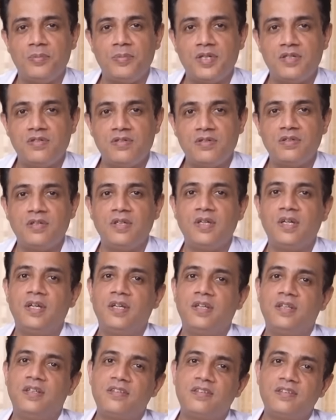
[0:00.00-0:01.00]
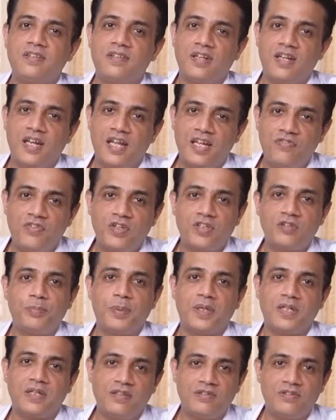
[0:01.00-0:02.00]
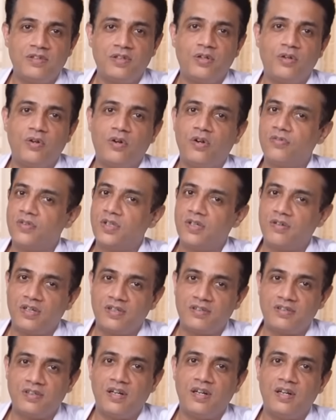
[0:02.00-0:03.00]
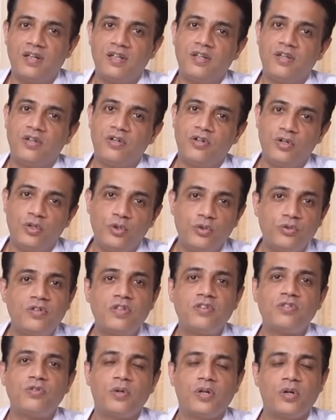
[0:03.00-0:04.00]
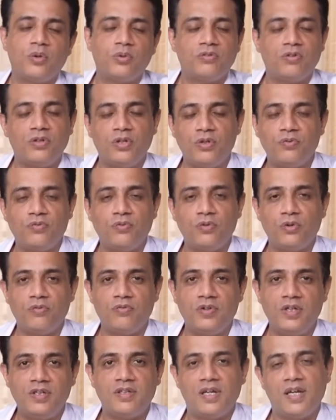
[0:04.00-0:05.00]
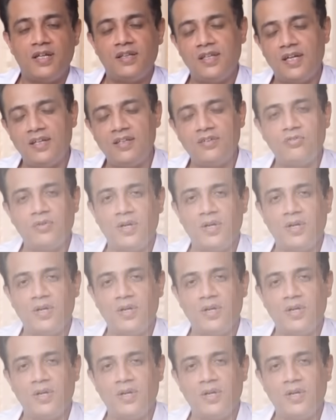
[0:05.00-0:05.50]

major, this life expectancy of the red cell reduces to around 3 to 4 weeks. And that is